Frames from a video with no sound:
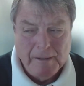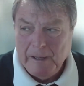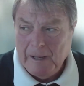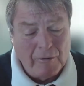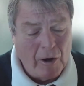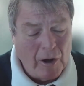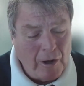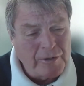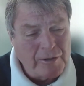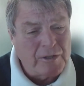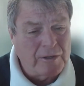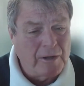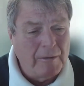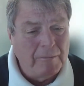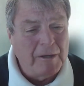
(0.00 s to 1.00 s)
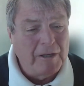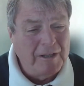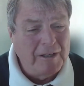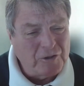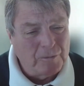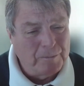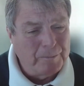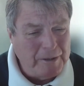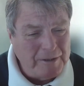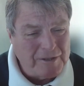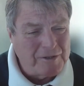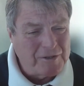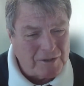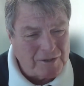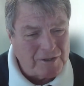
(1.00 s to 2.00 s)
There are some initial
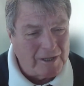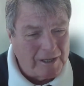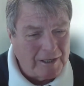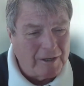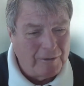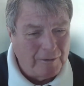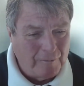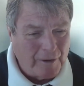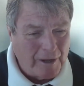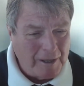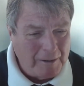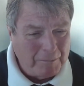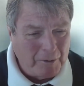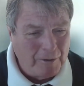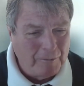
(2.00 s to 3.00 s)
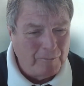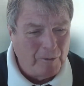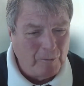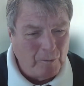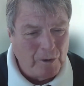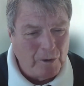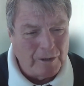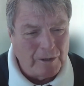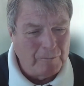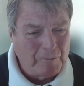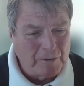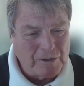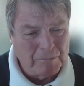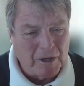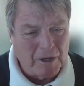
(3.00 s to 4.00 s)
pieces of silicon available, and we're working
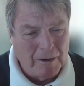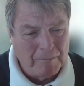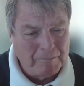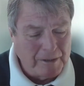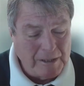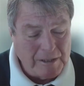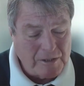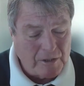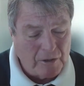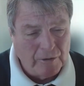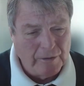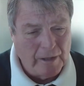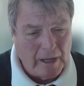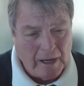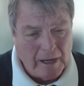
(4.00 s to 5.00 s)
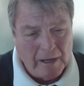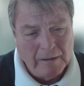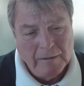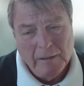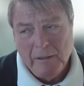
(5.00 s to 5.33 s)
with some companies on that.